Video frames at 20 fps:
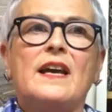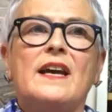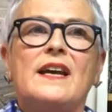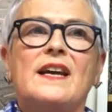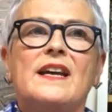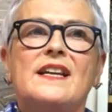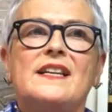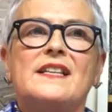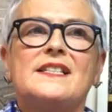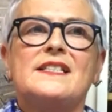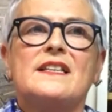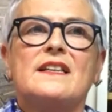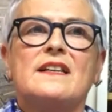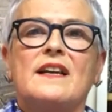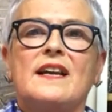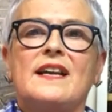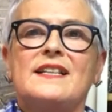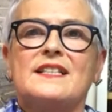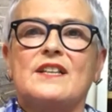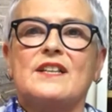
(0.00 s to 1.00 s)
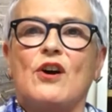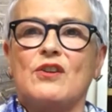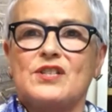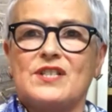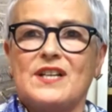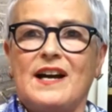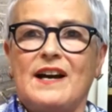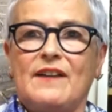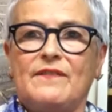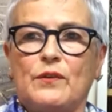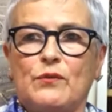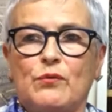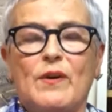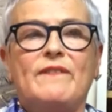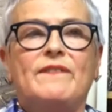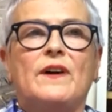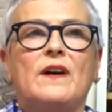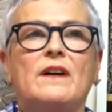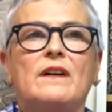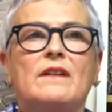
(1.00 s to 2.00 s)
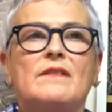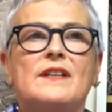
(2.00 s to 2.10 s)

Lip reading: is it's got to have a river.